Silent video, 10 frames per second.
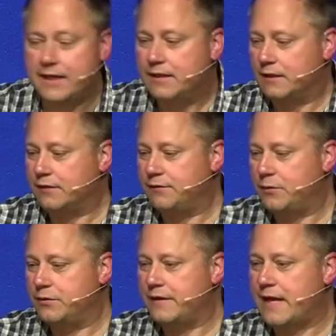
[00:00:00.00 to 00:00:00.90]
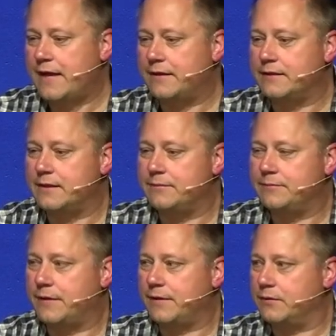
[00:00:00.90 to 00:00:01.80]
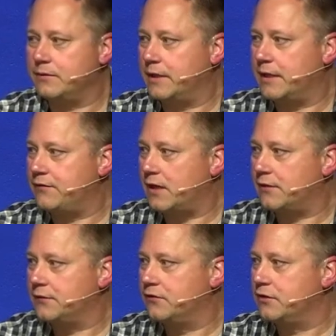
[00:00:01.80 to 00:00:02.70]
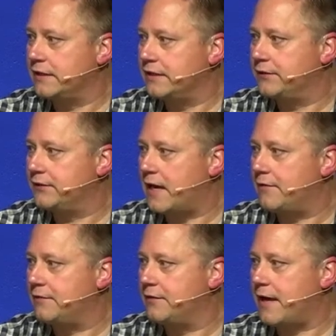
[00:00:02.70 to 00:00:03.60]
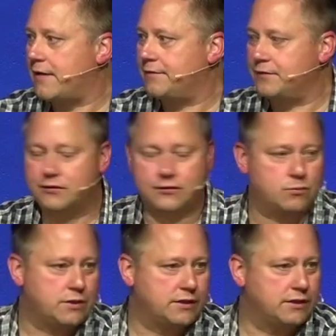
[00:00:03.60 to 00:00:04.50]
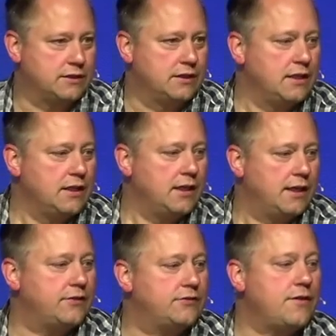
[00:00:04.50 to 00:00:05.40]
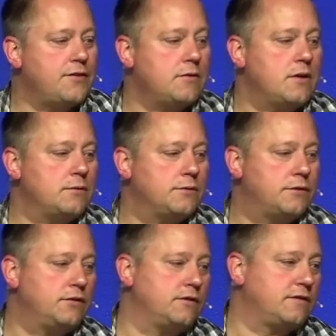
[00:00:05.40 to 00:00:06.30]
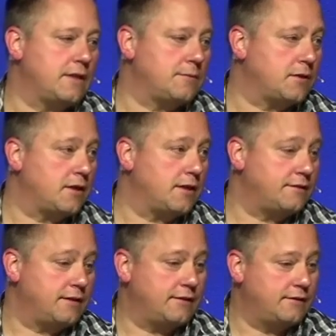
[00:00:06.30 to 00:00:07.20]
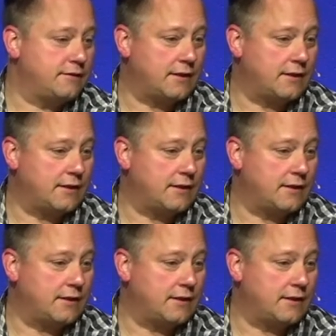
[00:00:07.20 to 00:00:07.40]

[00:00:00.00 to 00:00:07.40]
looking forward to that. Um, I think we're going to have tacos chilitos out for that first one. And hey, there's nothing wrong with using the table of contents.